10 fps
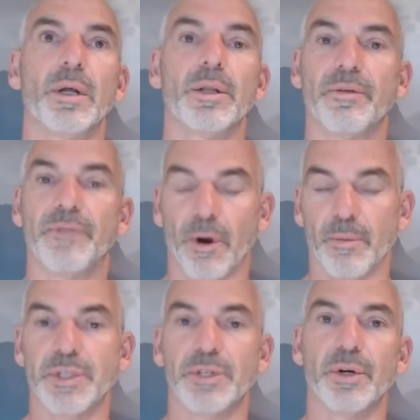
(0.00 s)
the
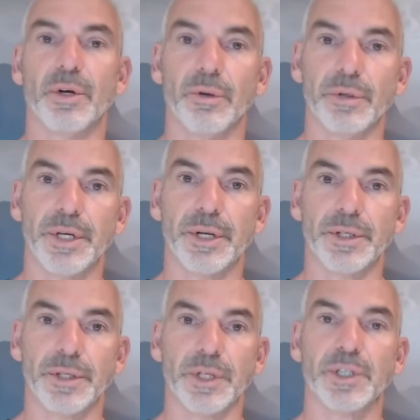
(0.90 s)
pharmaceuticals. It
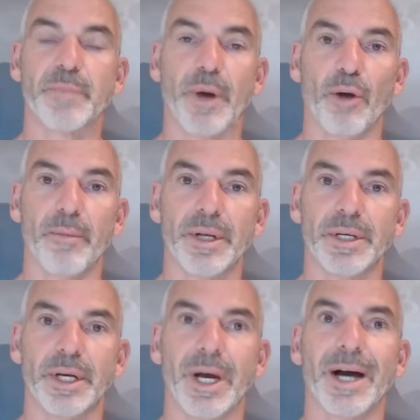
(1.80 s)
is
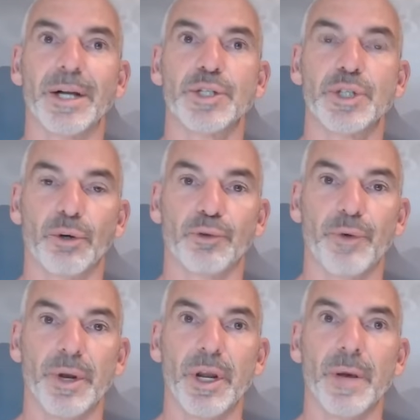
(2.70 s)
experimenting on
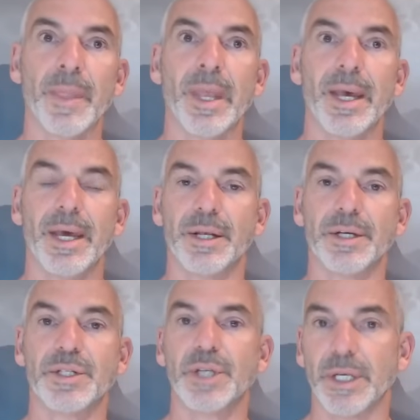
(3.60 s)
children. It
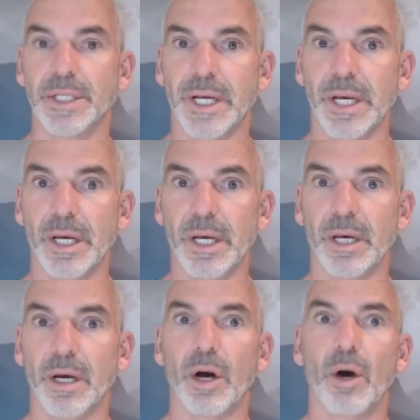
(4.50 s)
is
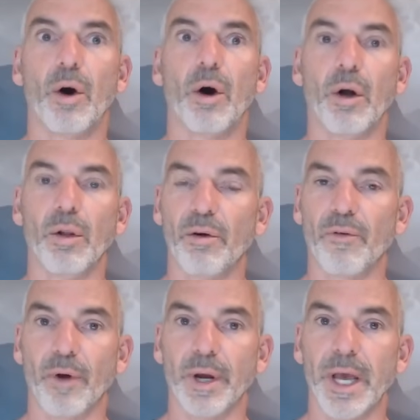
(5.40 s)
Tuskegee all
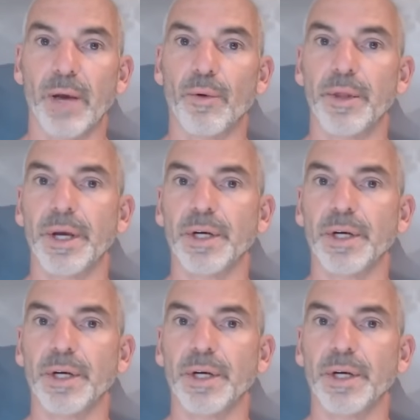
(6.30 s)
over again, where they